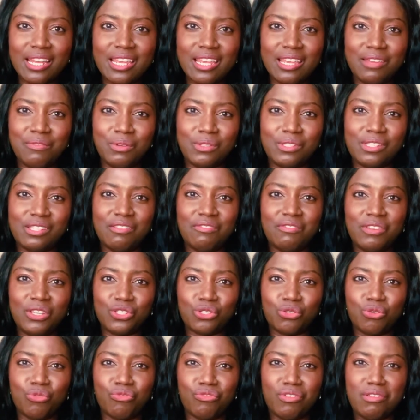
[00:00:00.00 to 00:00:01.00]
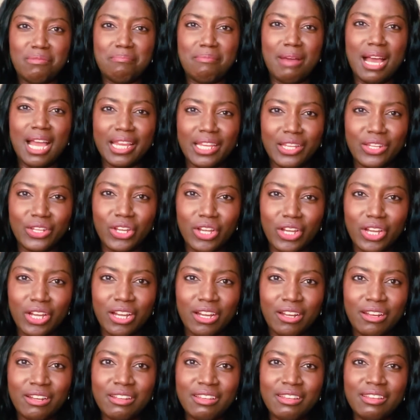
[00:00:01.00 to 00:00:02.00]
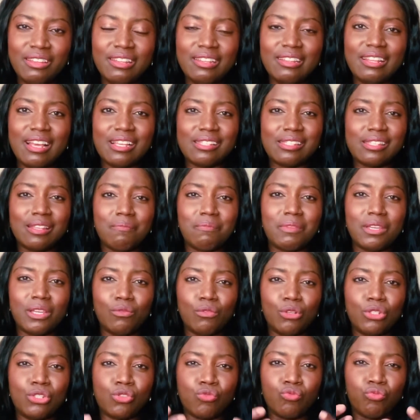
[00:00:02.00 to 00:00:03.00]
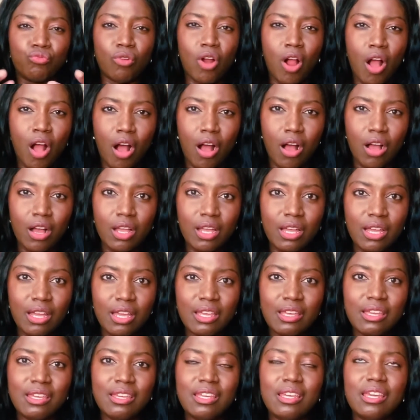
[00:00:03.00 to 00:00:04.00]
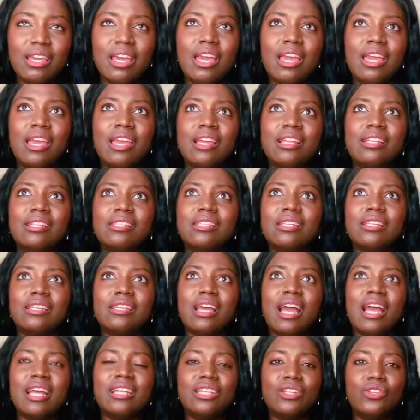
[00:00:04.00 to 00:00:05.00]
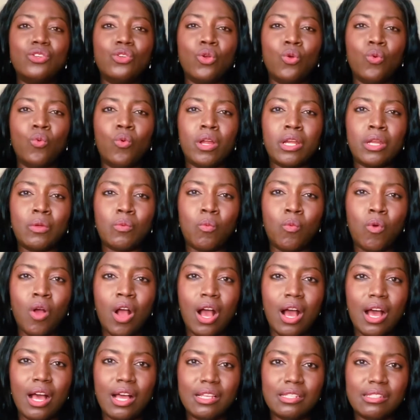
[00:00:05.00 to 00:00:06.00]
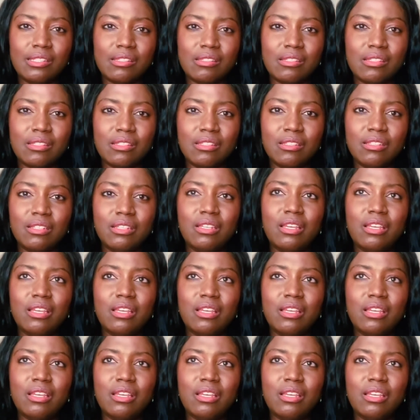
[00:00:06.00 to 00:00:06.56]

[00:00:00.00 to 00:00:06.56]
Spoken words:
It was a visual reminder that something was wrong and I didn't know what it was.